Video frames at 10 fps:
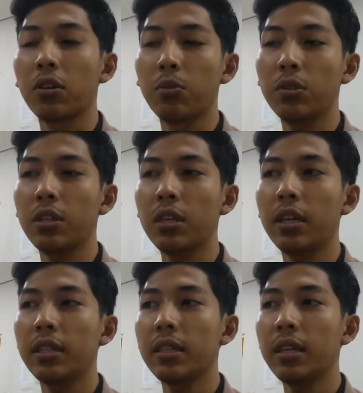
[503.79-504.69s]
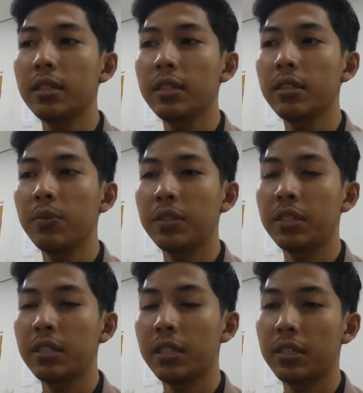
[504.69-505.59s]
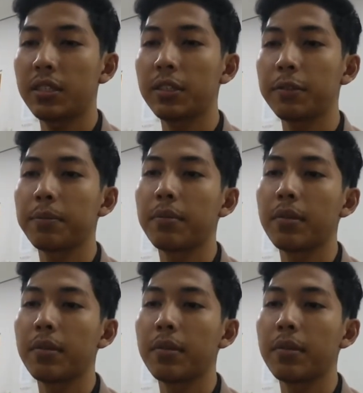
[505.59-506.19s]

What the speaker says: computer in 1976.